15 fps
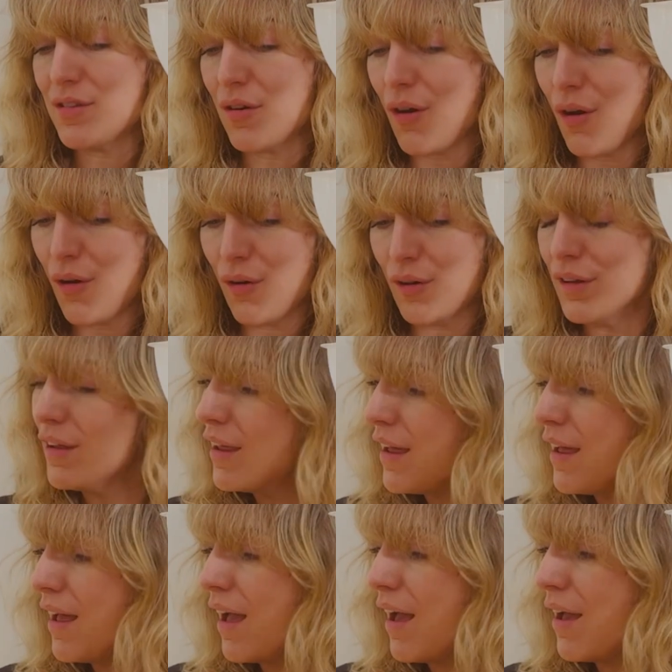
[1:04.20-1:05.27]
it on.
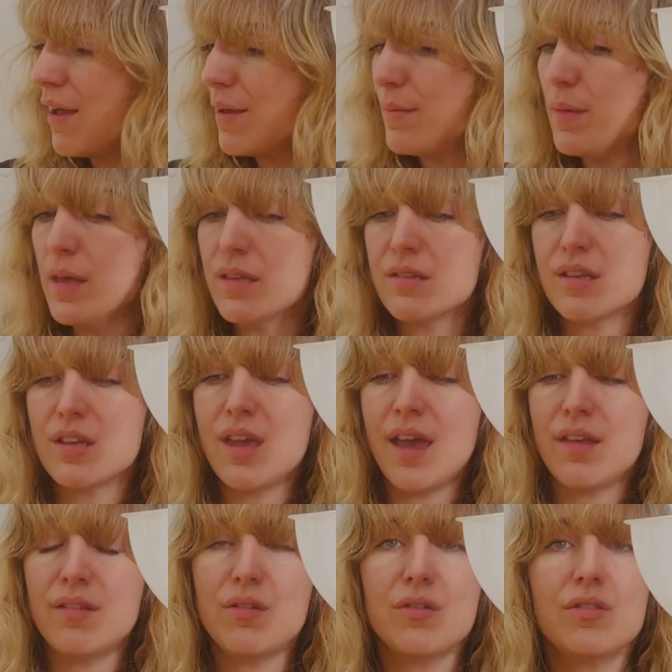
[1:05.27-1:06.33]
So yeah,
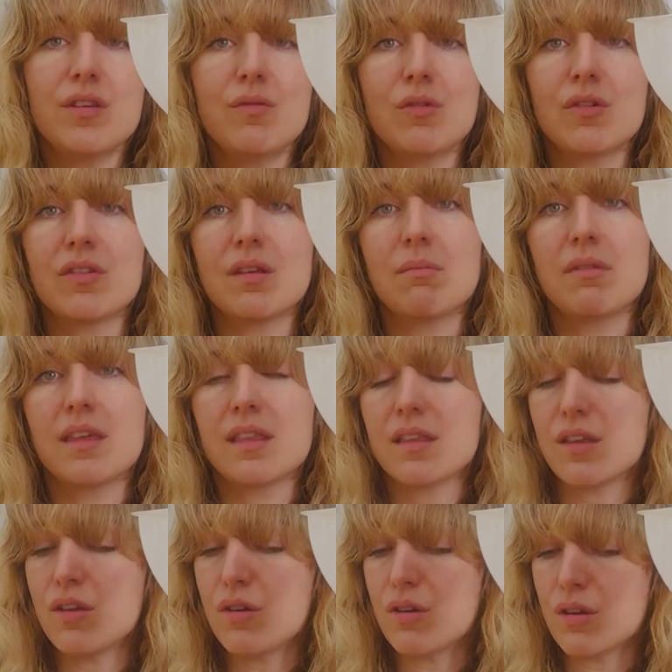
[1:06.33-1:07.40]
as long as you've got something that
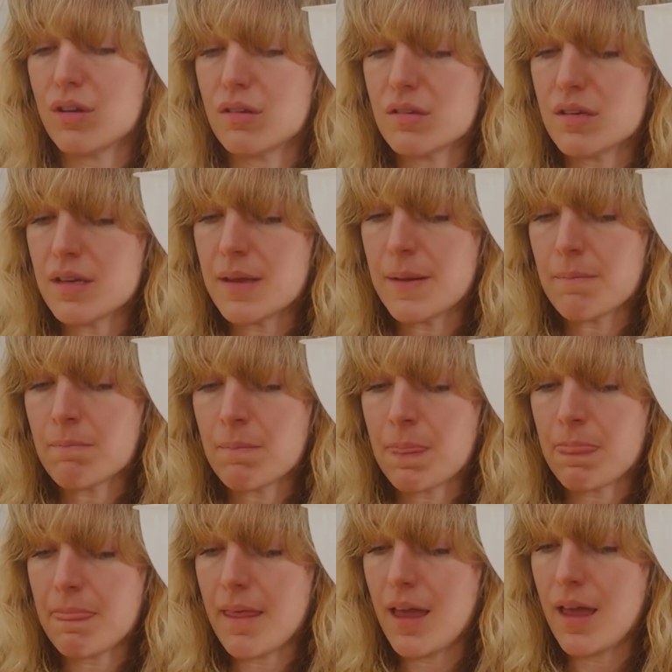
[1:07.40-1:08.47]
you can,
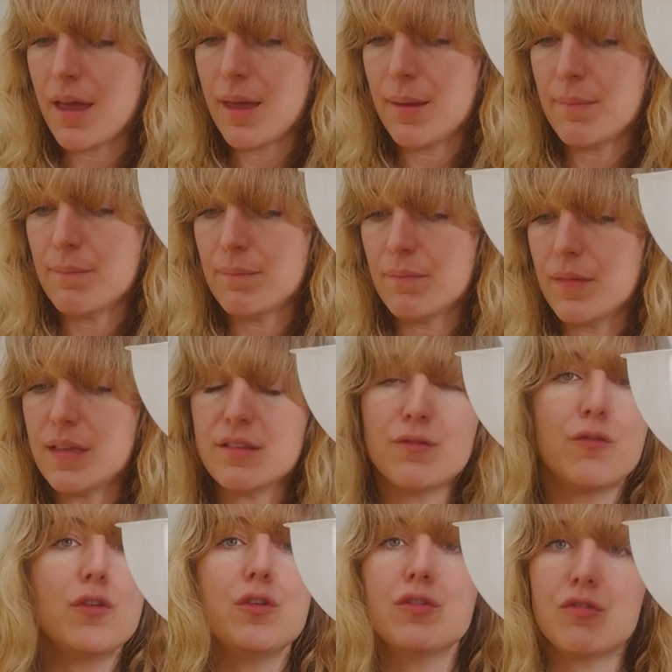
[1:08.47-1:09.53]
it's
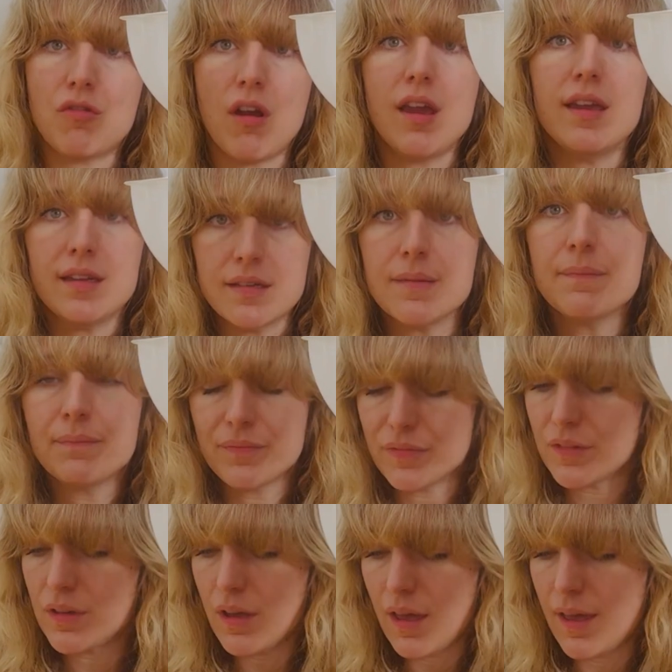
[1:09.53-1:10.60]
food grade,
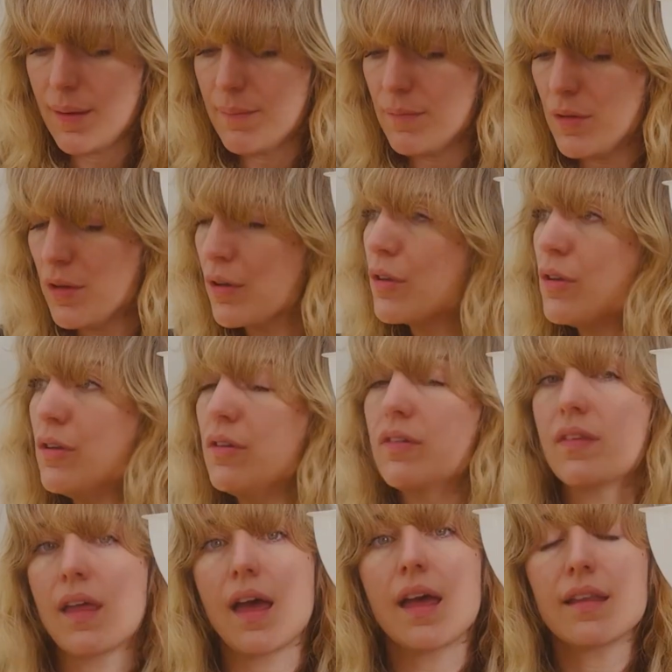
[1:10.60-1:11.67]
you can use
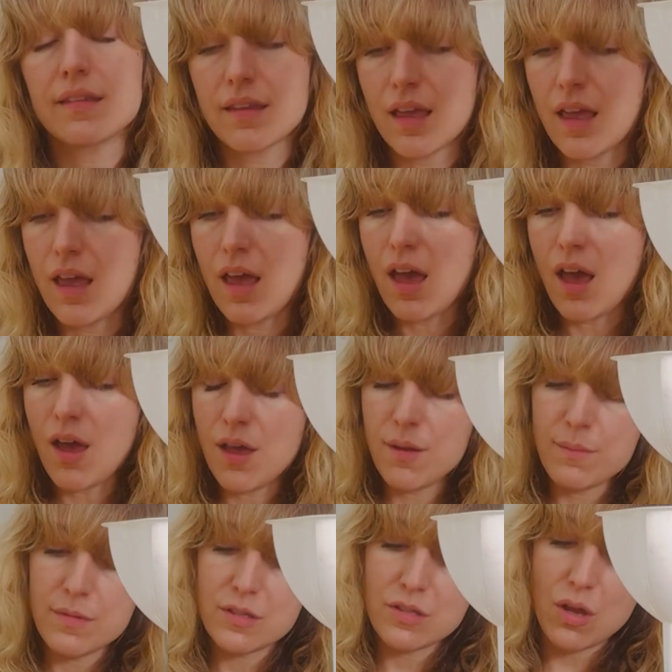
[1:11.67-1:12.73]
that.
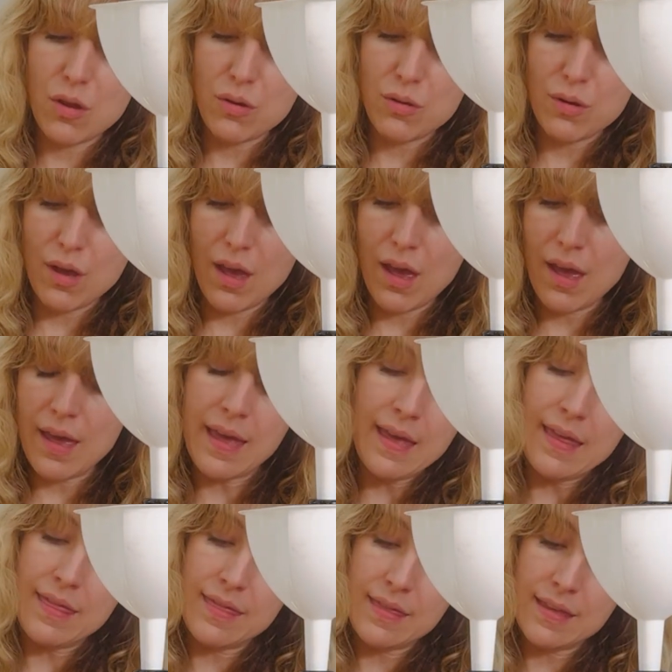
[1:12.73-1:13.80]
So
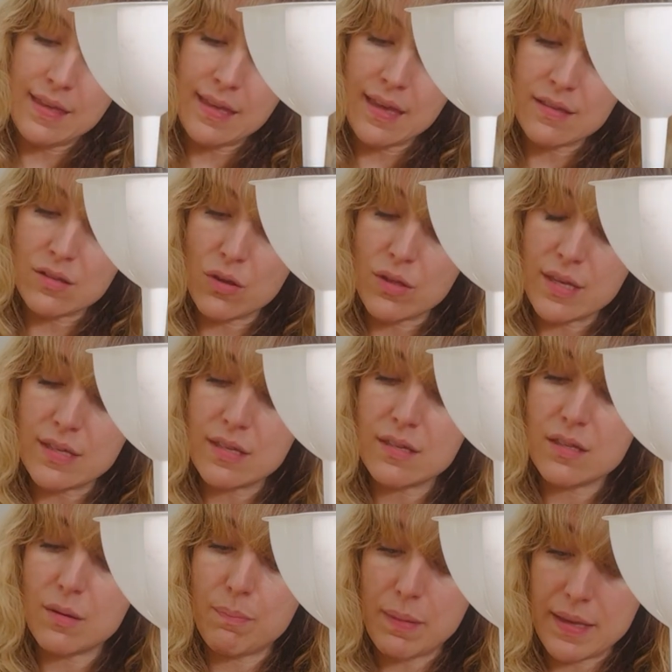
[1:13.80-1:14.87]
this is
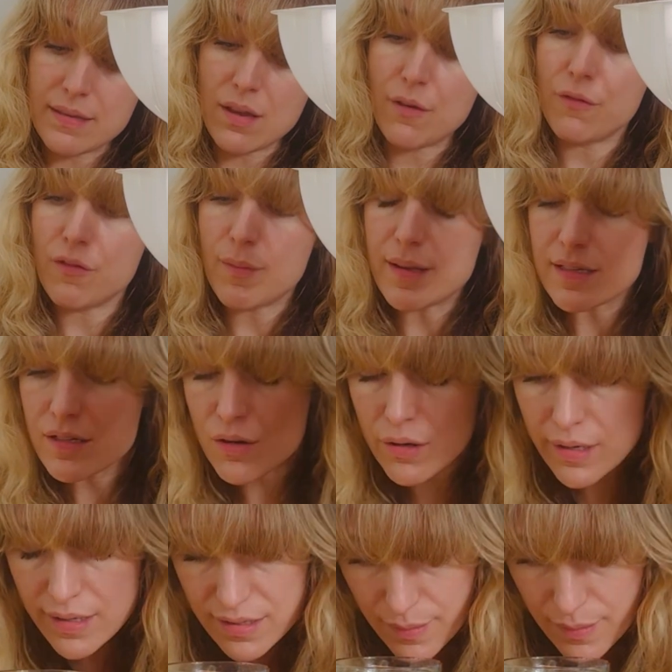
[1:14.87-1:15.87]
the bit I fermented on. It's,